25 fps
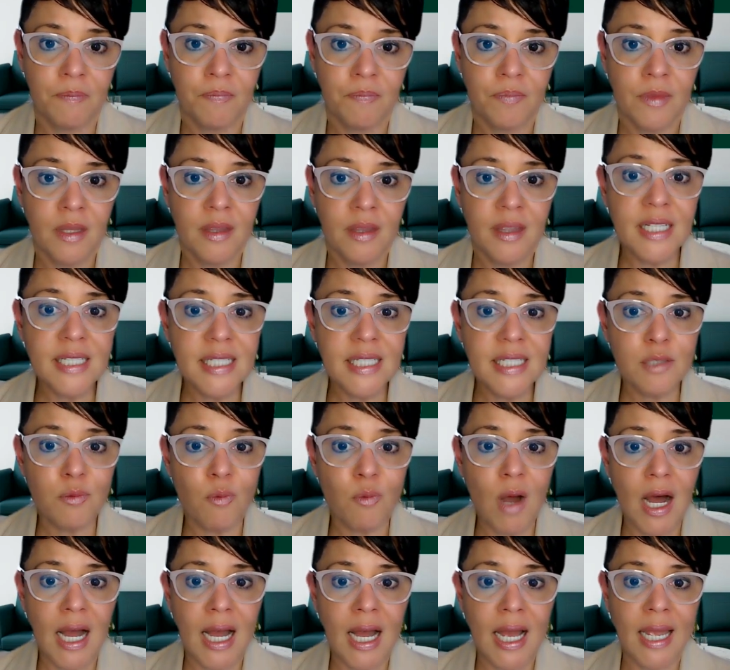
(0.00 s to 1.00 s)
This is
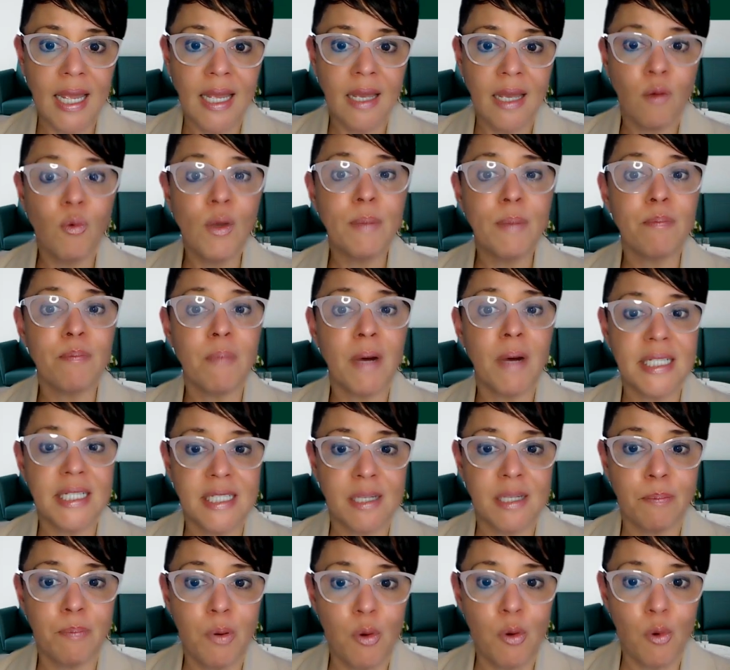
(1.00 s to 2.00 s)
why we must
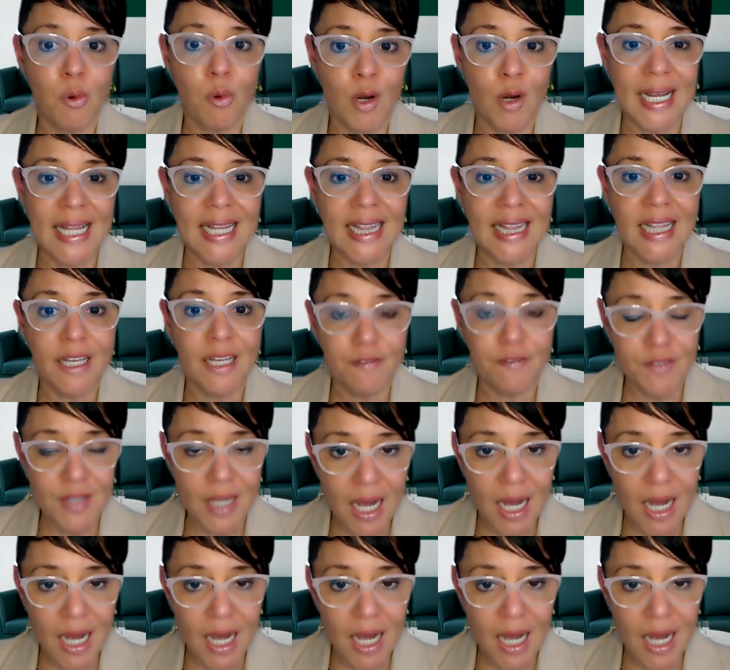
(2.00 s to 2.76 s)
support and lift